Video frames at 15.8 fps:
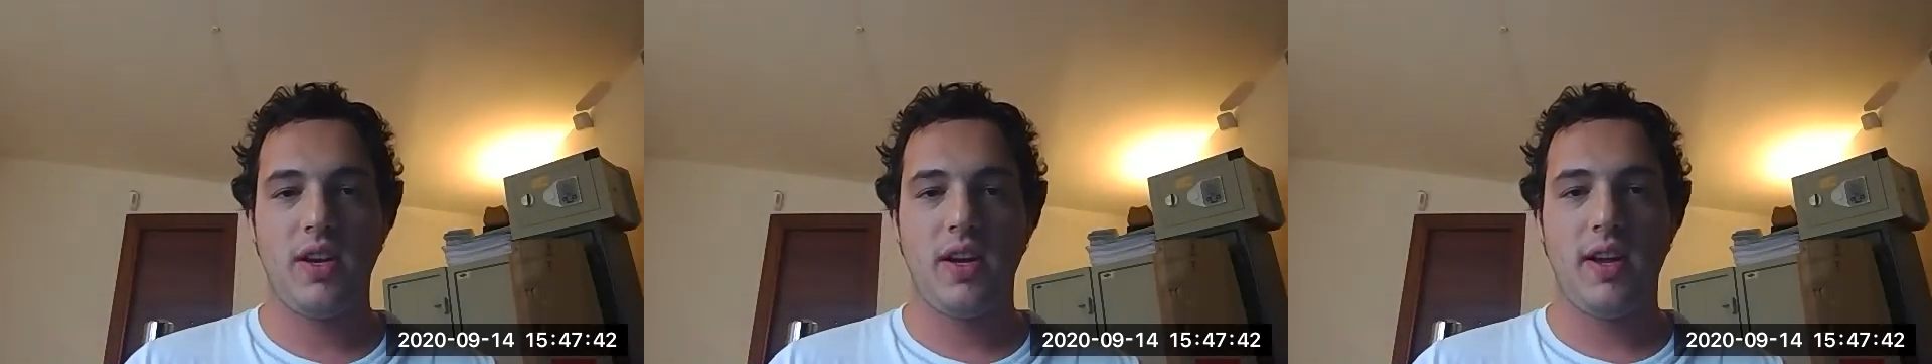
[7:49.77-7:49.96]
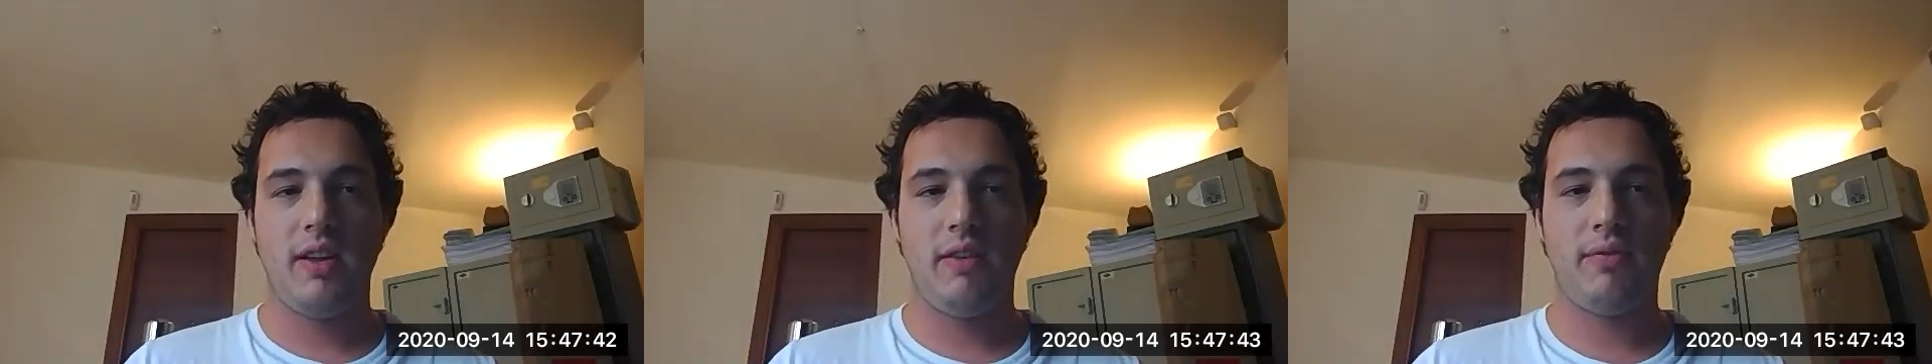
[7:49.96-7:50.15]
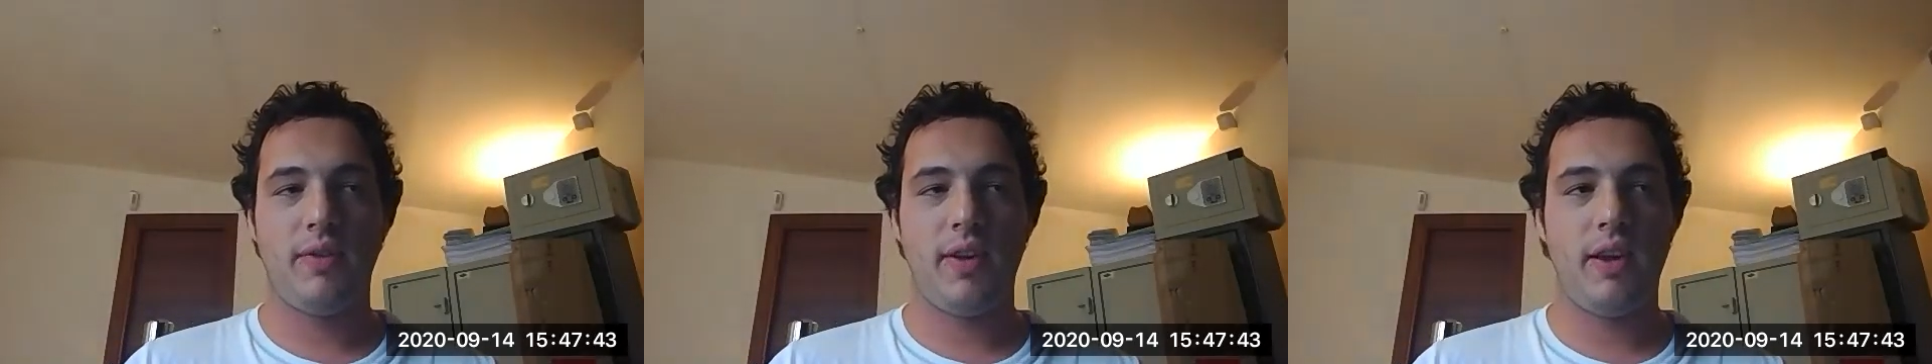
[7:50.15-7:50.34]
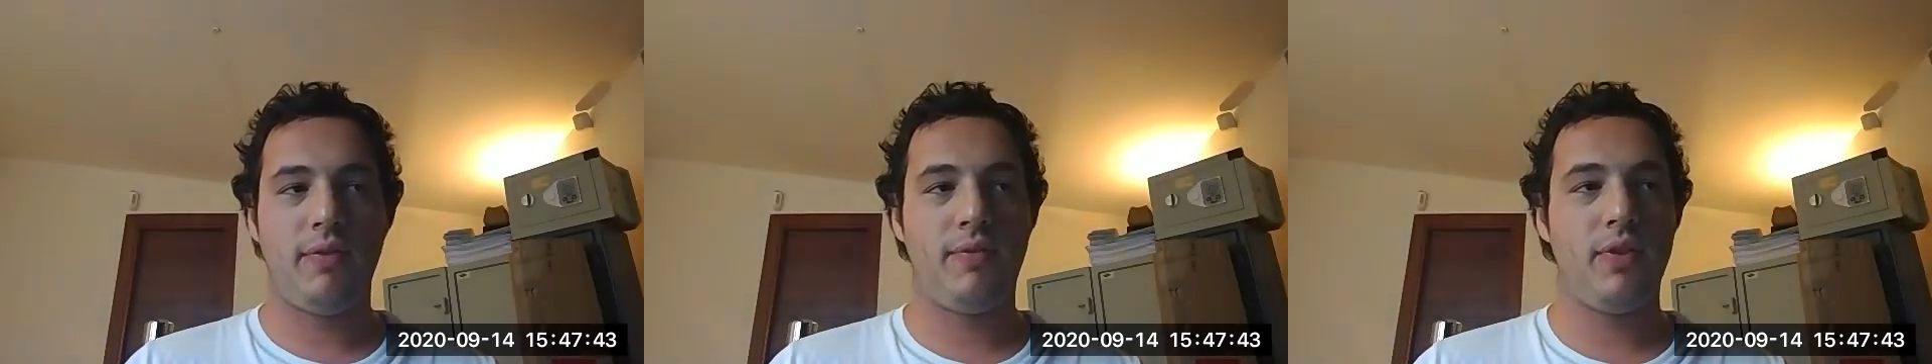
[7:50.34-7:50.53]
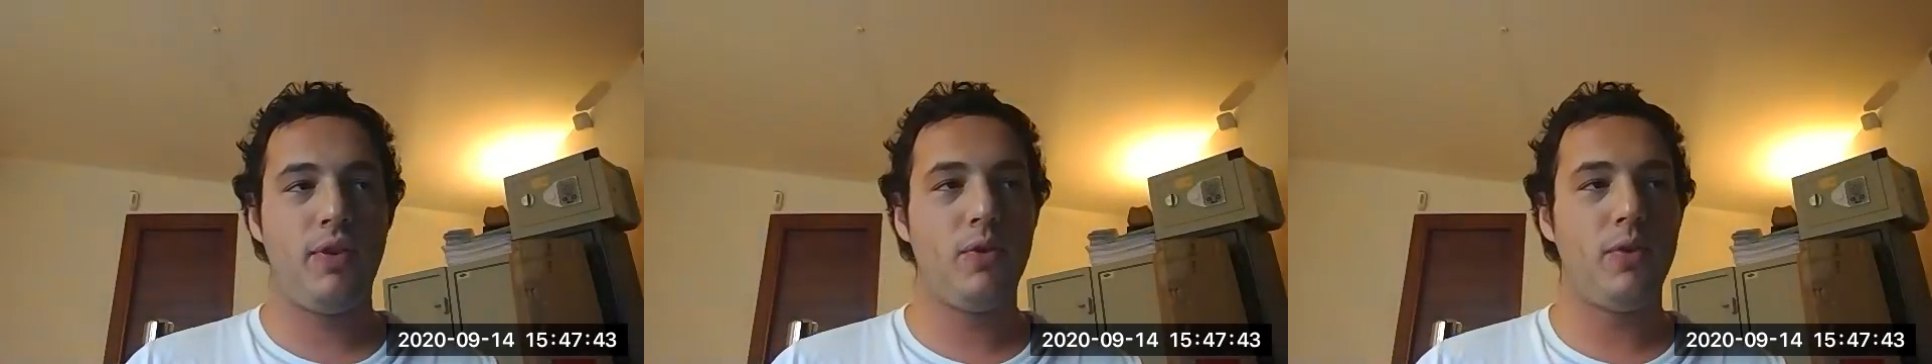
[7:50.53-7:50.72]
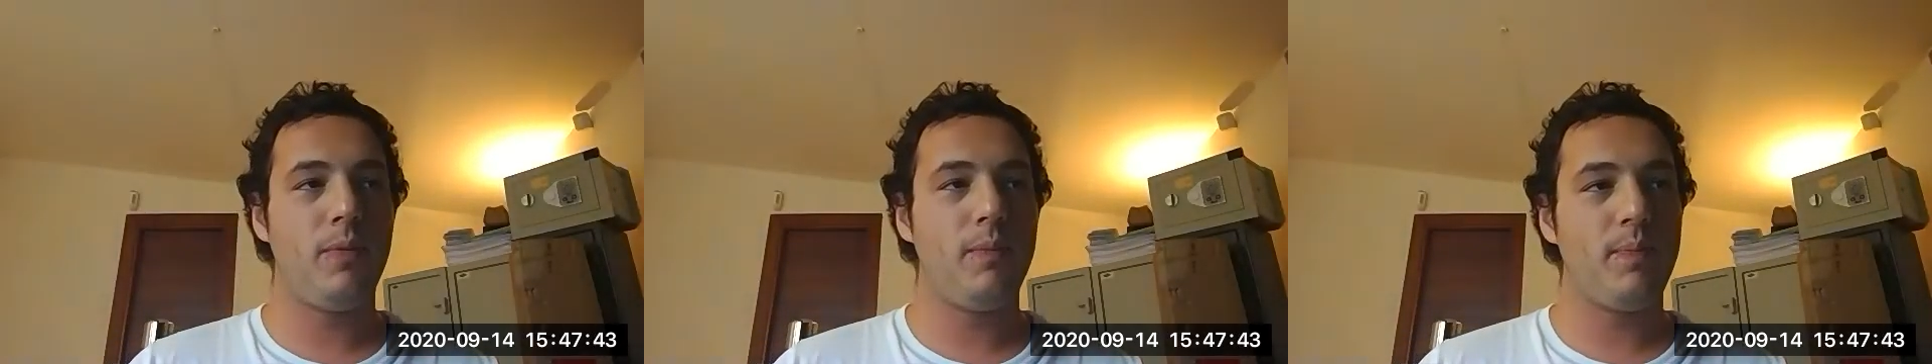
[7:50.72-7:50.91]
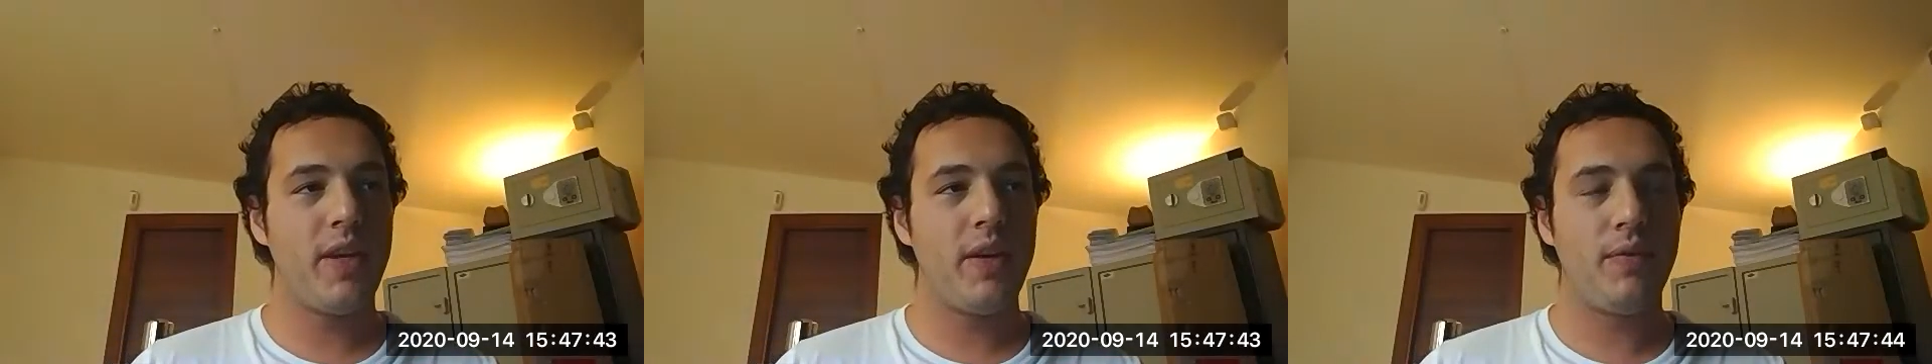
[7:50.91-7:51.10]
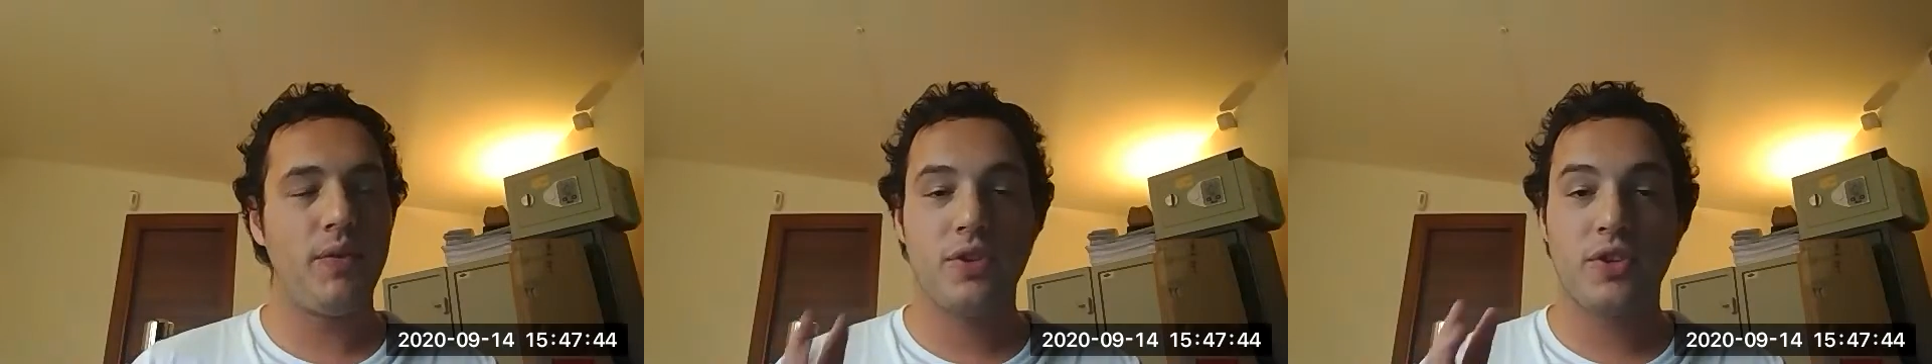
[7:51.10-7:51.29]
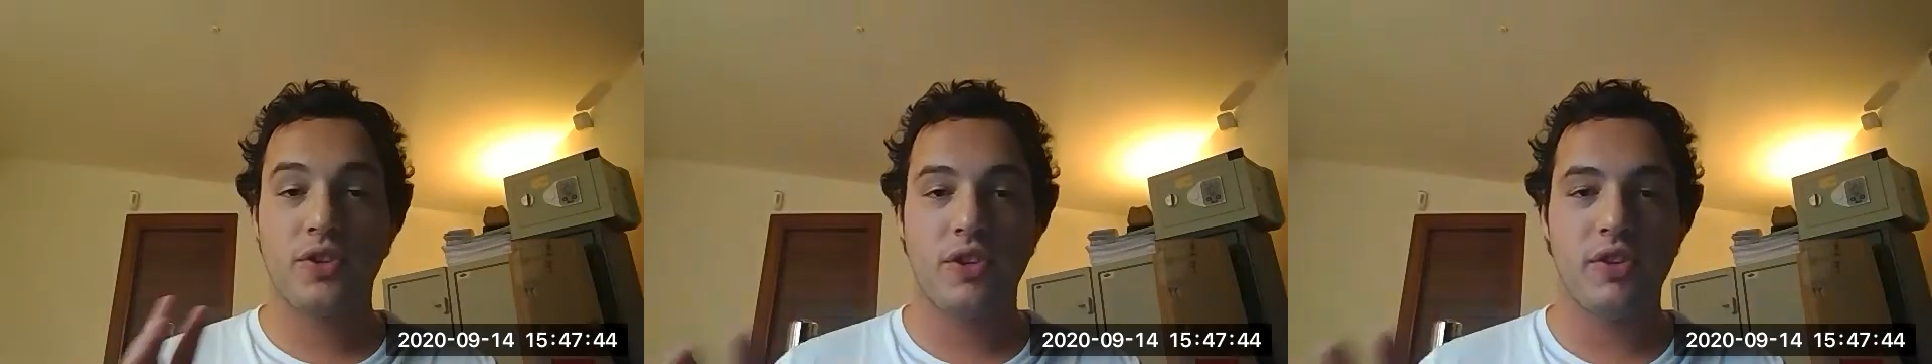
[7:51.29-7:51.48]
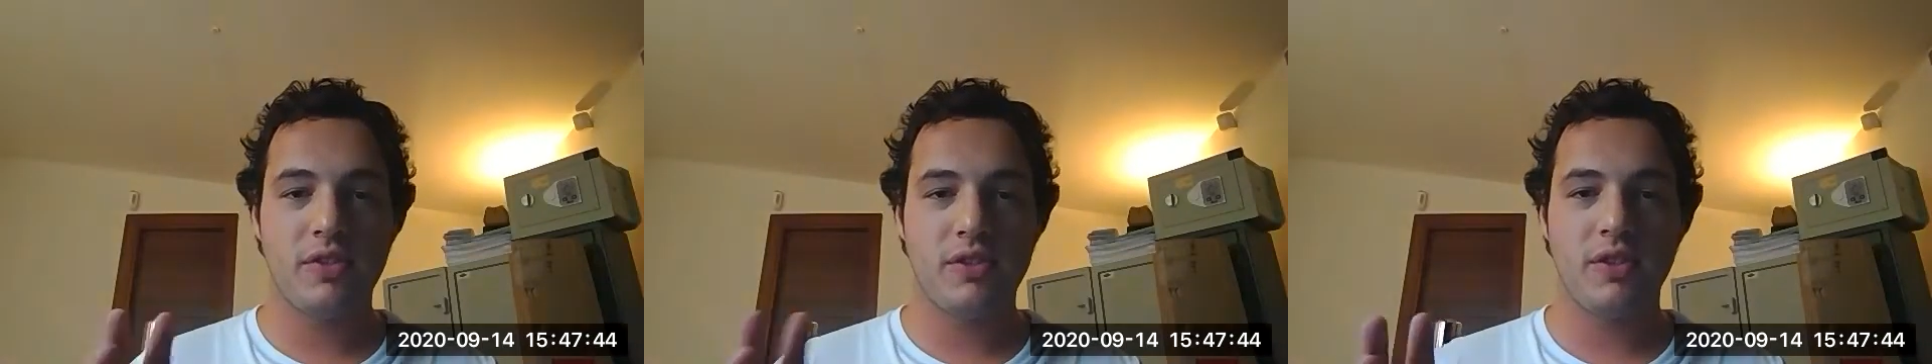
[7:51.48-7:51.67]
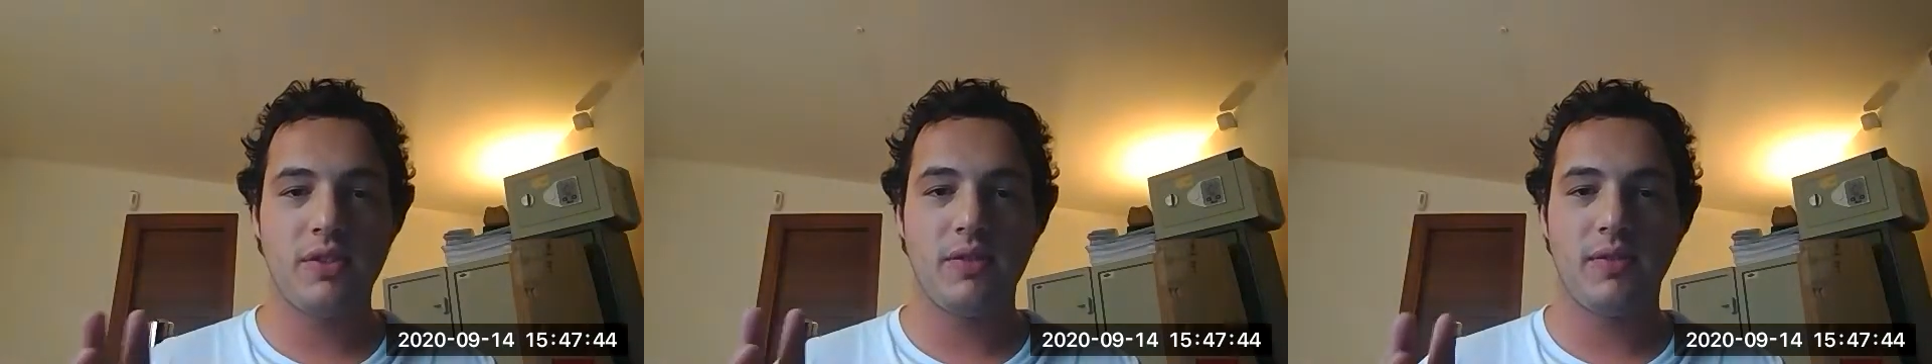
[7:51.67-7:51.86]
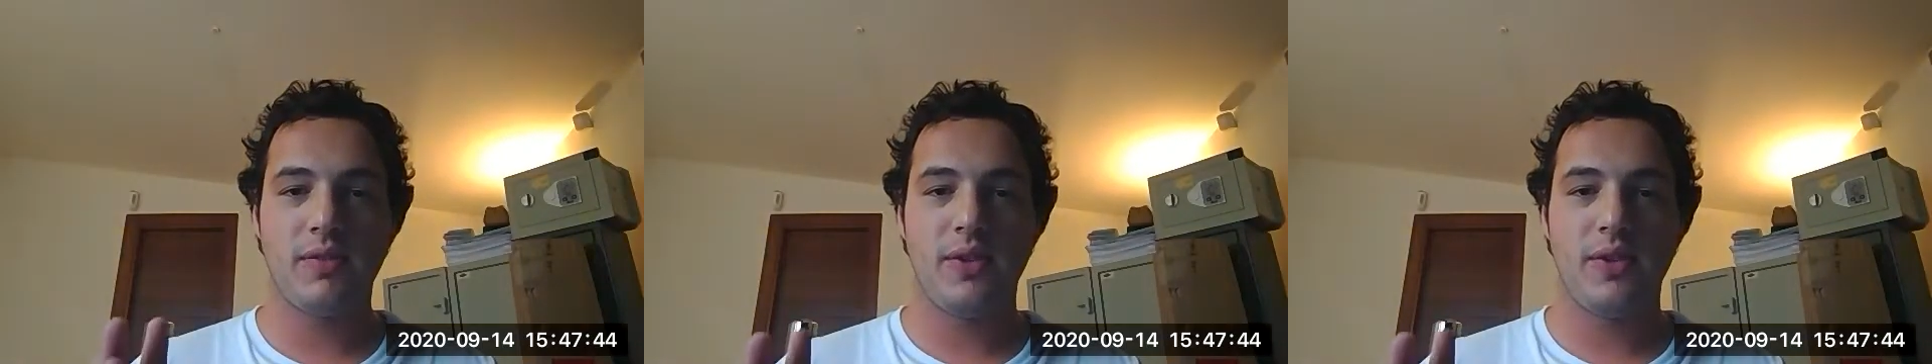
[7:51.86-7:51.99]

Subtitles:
If you're certain